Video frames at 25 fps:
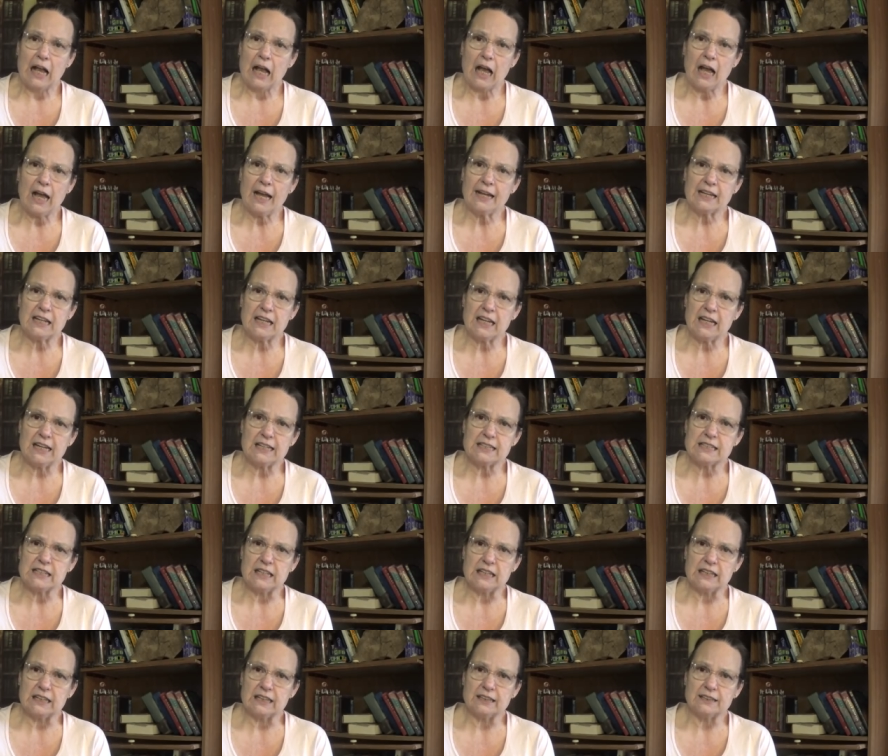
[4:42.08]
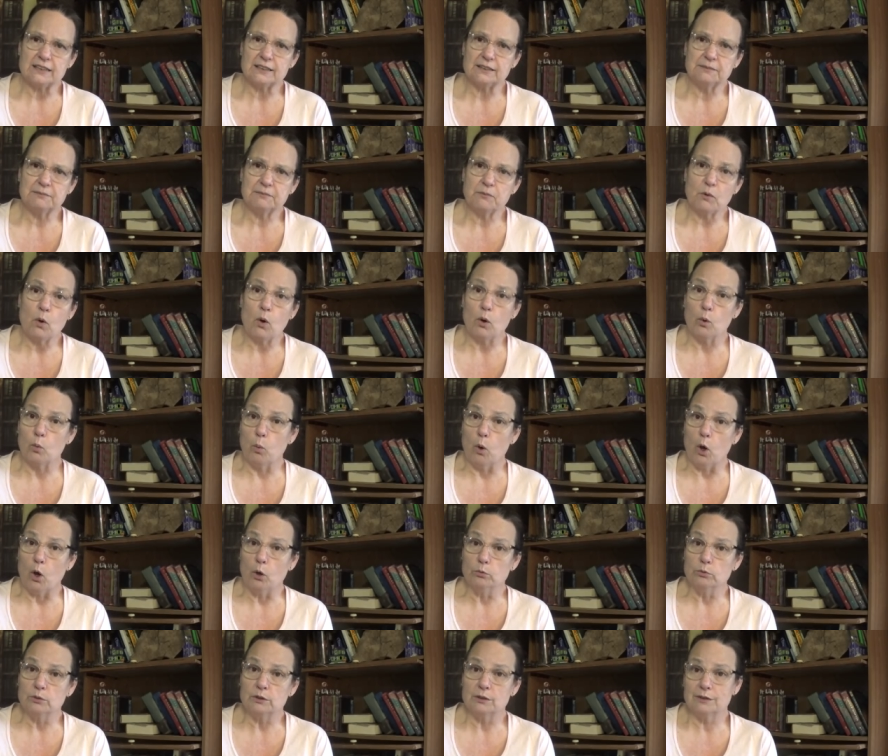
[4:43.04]
I can't eat it or
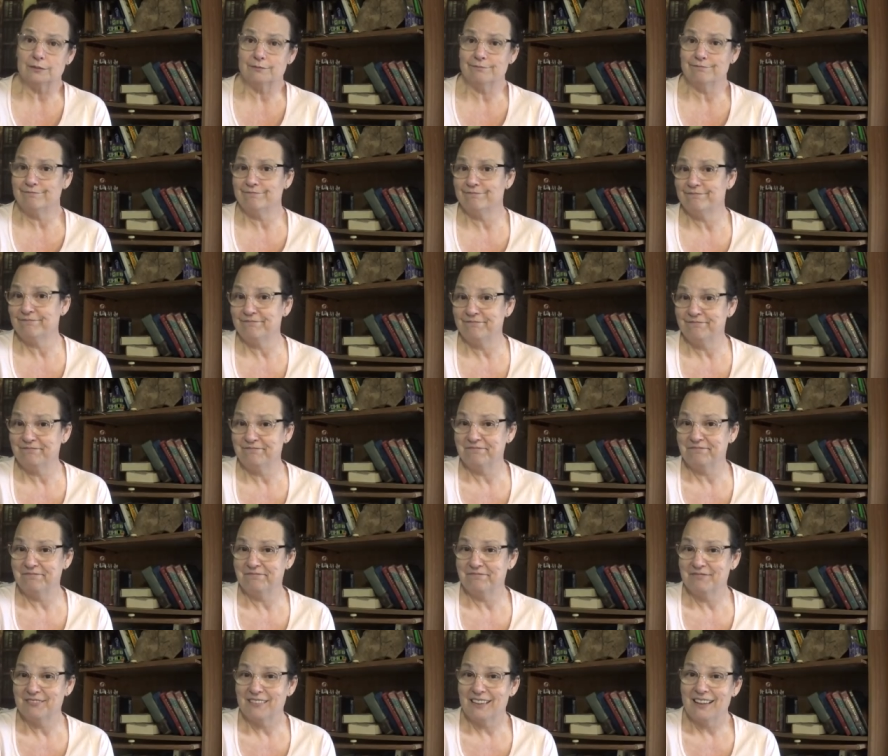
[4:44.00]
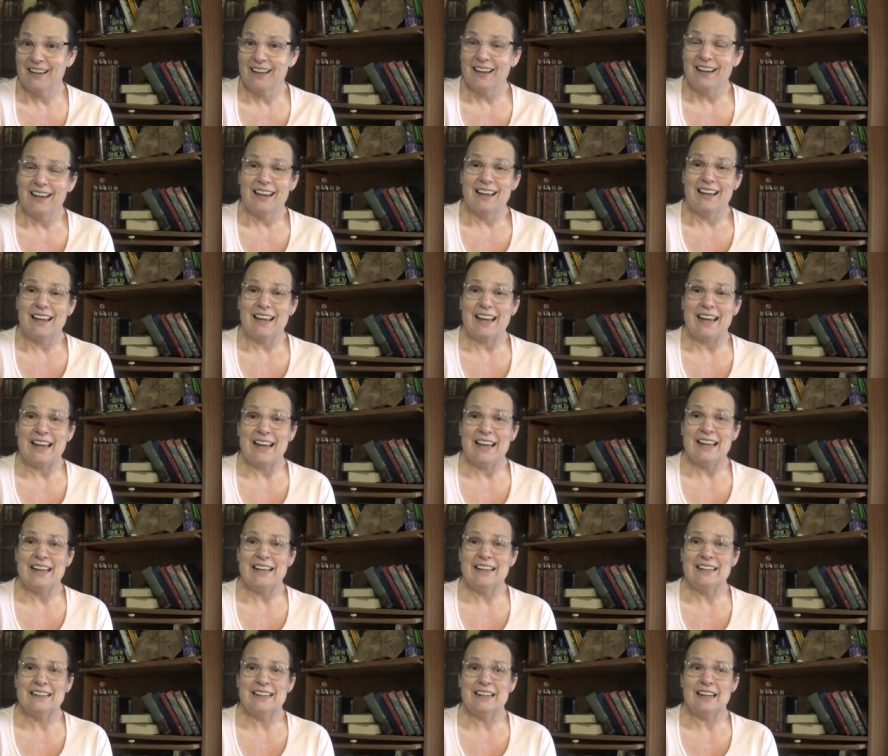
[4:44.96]
won't
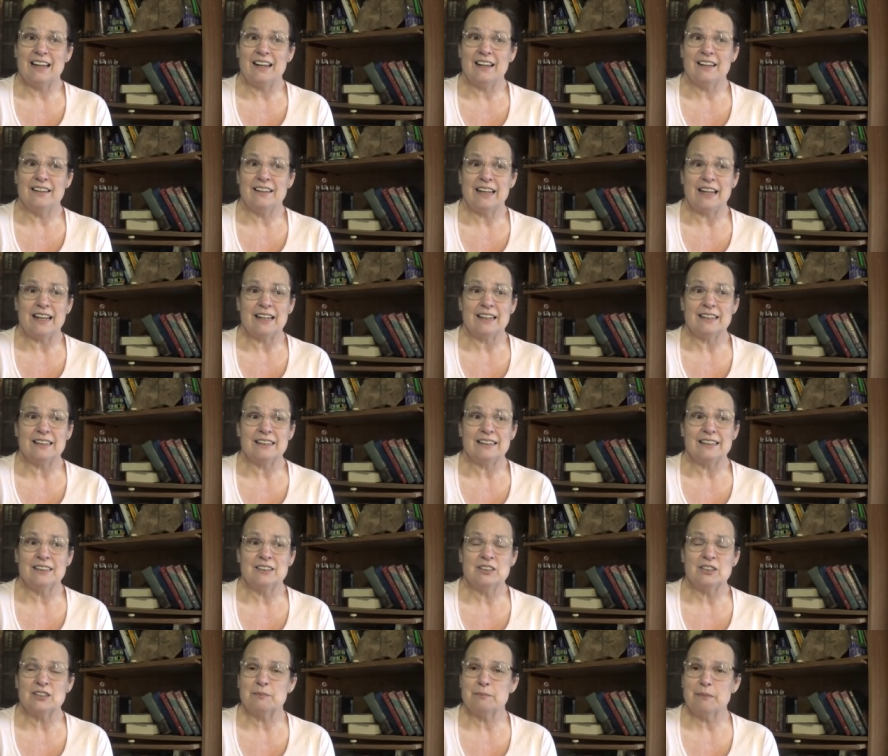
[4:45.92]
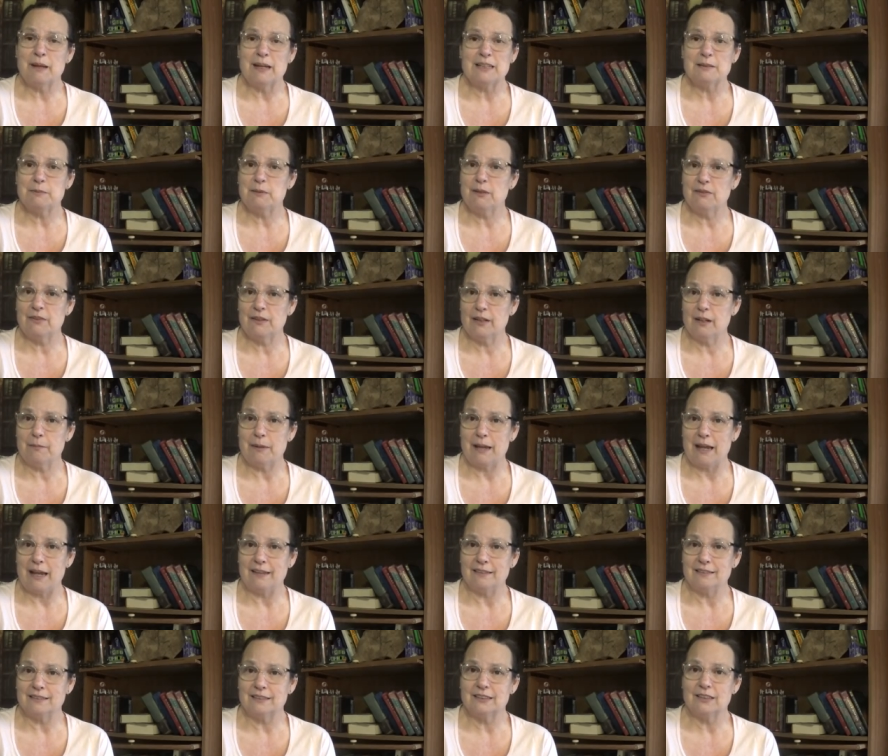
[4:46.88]
and uh, that it just makes me feel
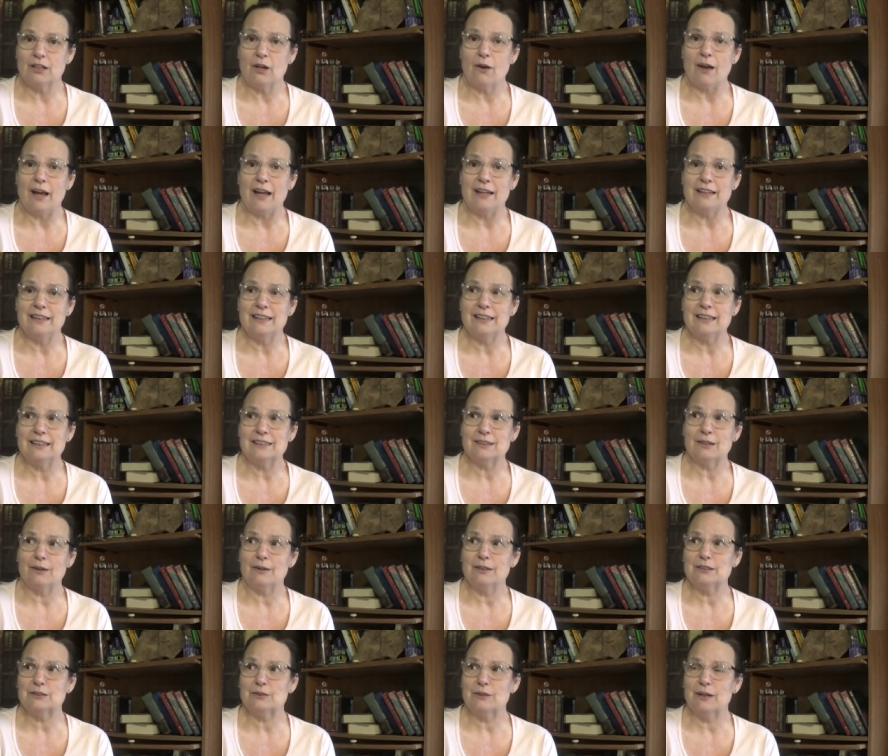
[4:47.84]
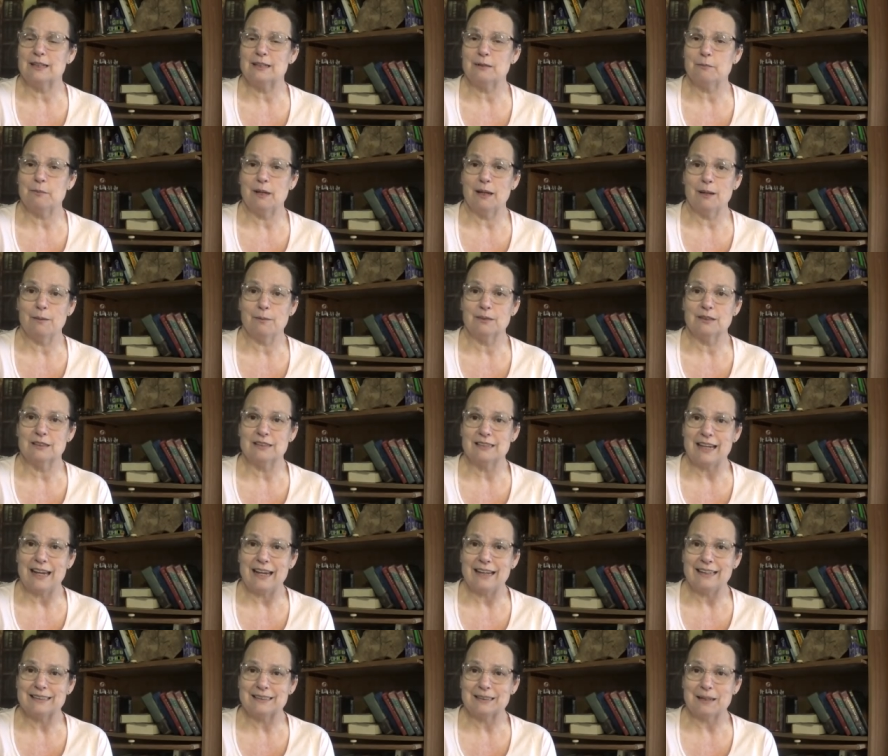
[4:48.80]
bad. So I think it's always great to be able to
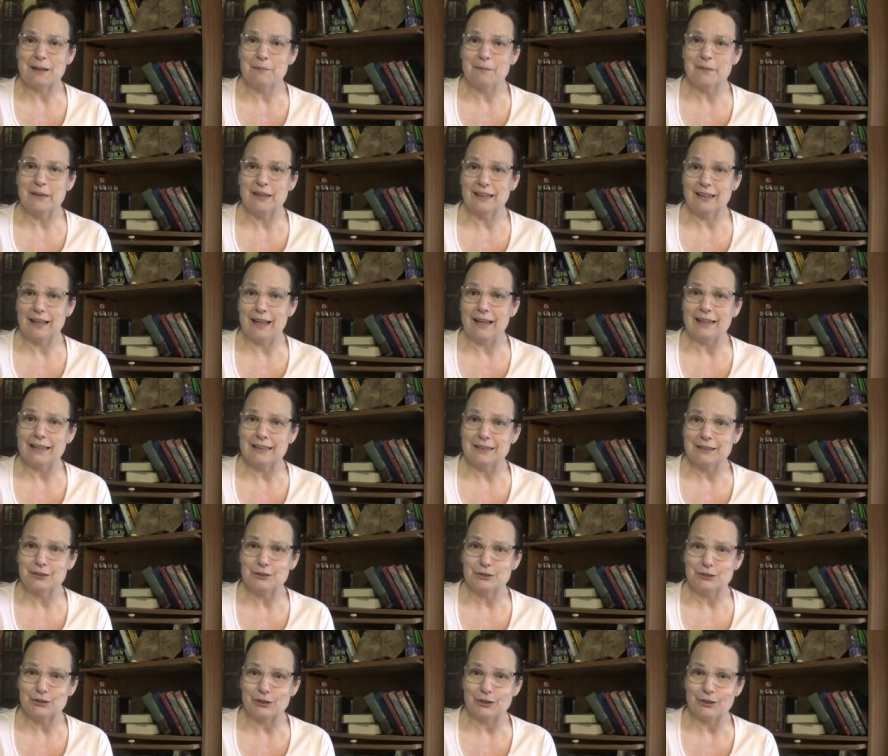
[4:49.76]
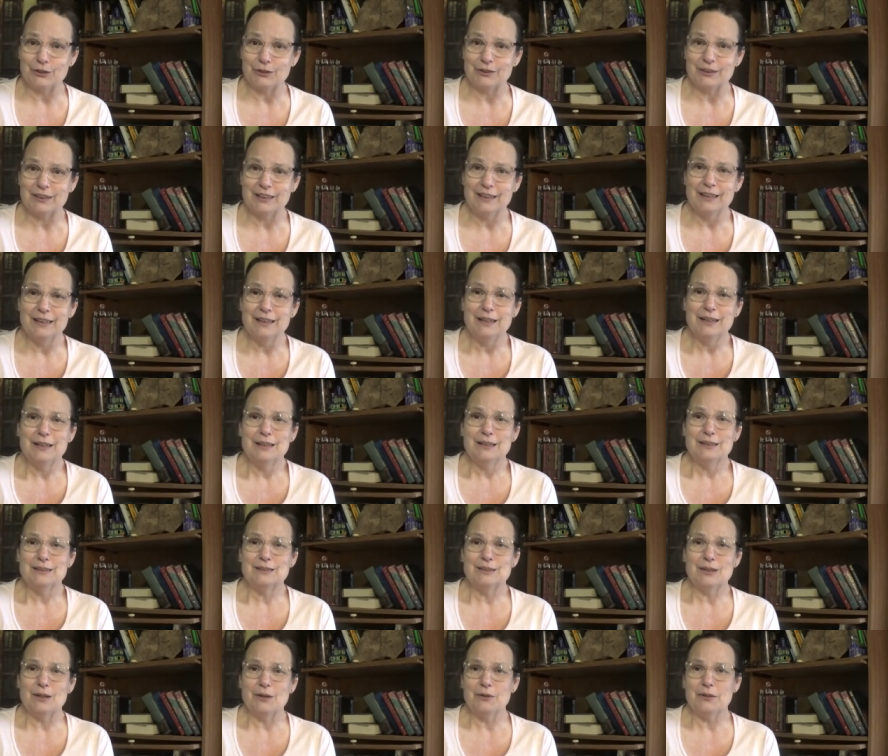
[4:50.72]
take something like a dessert
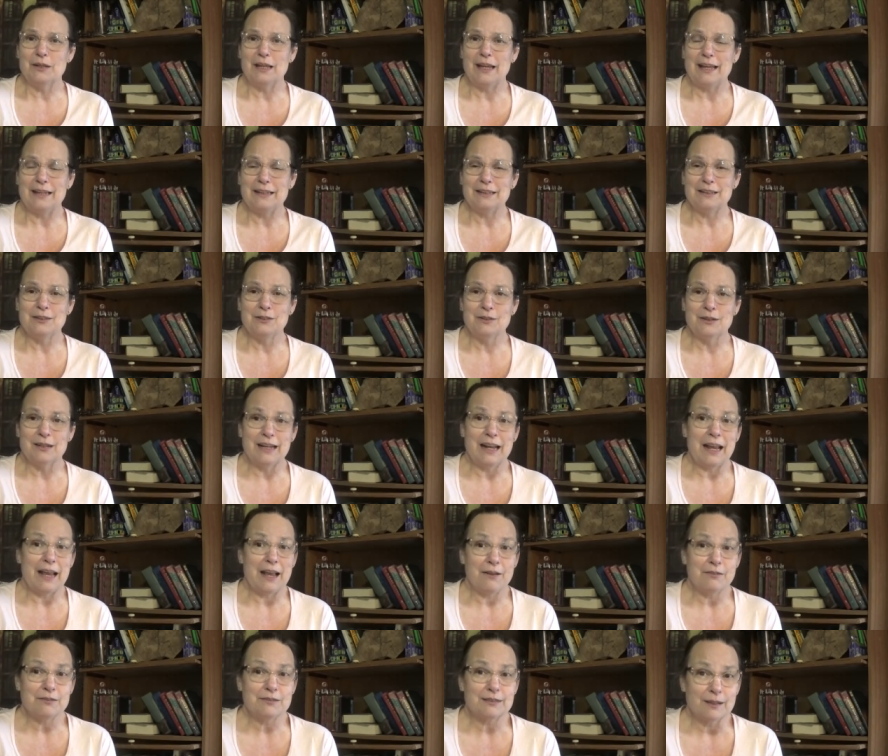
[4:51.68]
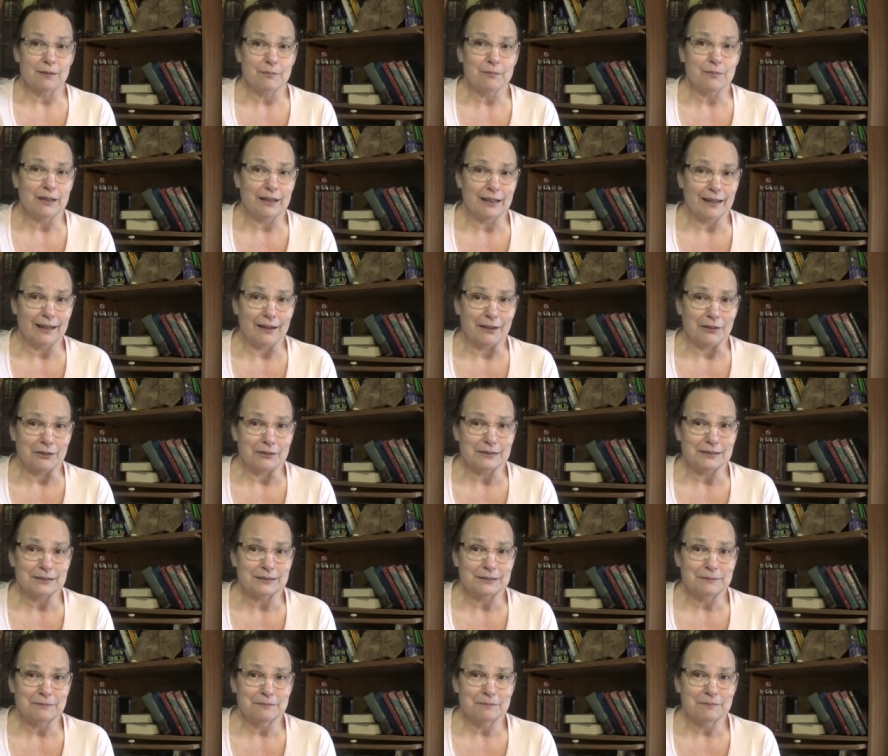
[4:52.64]
so that you can have something
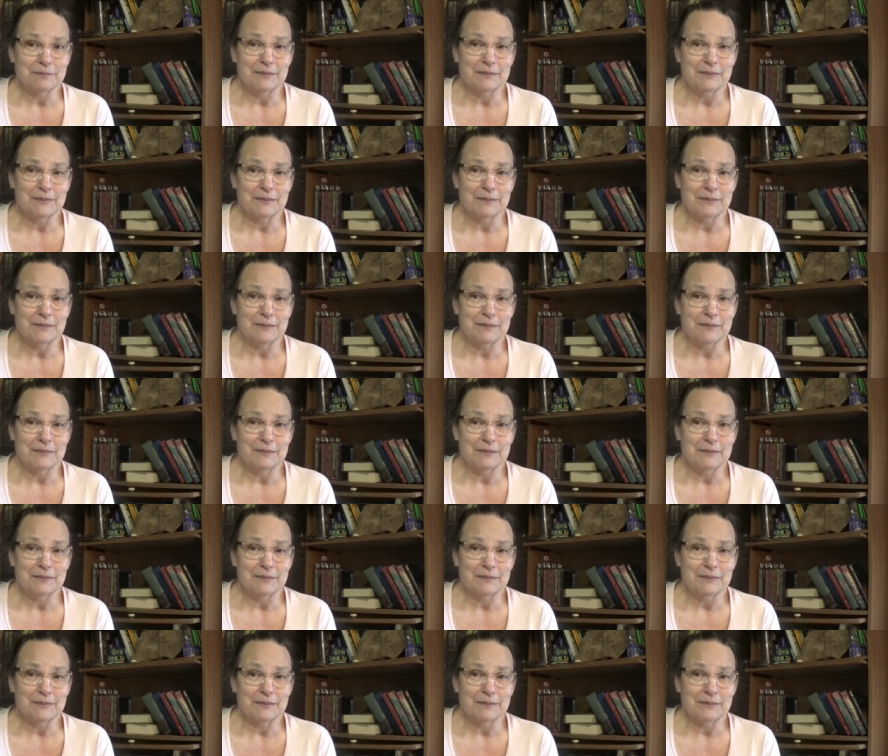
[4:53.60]
else.